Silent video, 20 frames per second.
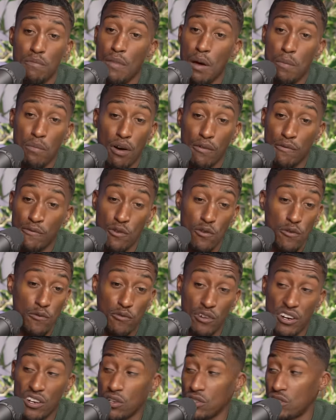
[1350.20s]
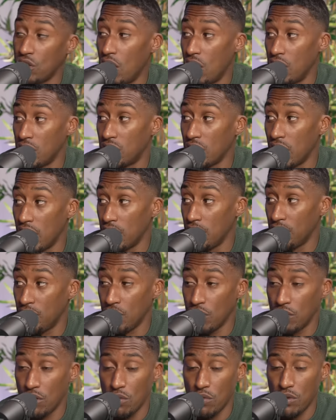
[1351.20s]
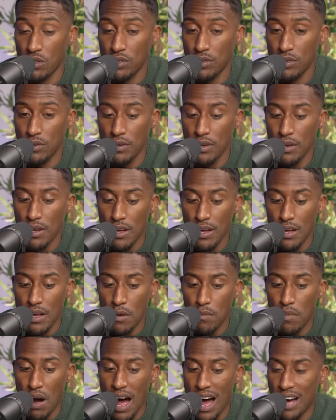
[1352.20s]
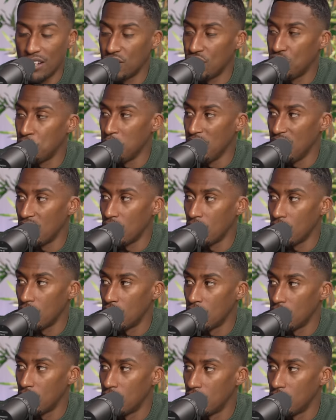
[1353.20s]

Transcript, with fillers: remember, feel free not to answer anything you don't want to. Yeah, go on. But how did you meet her?